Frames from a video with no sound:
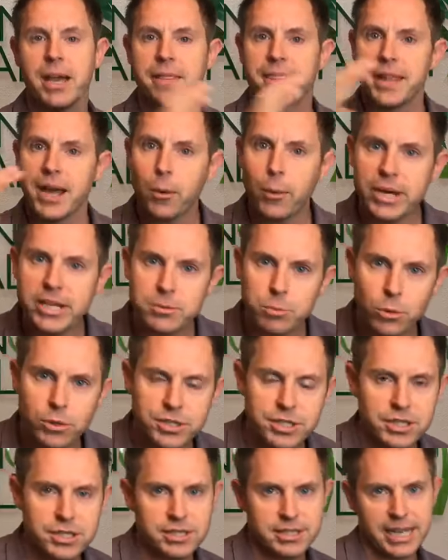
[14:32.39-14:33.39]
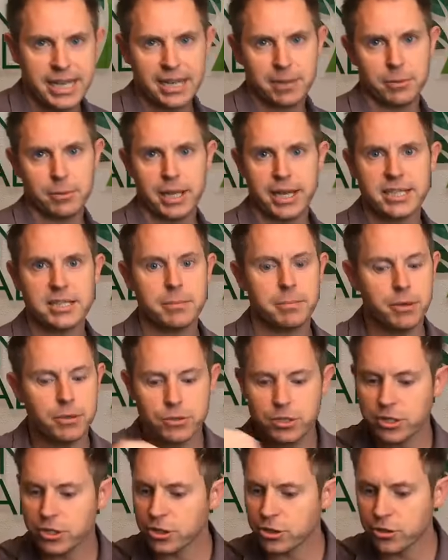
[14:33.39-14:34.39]
That way it's more sustainable, as opposed
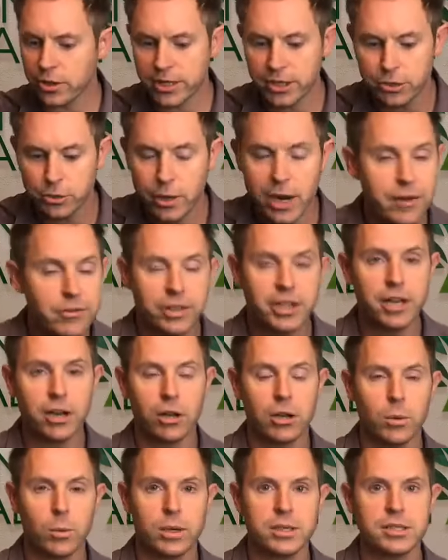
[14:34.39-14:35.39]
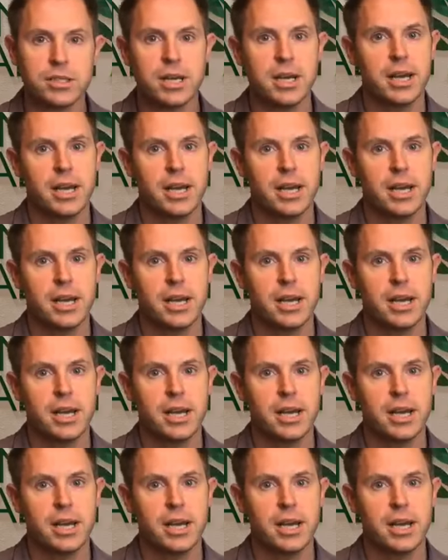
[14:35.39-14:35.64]
to just trying to do everything all at once,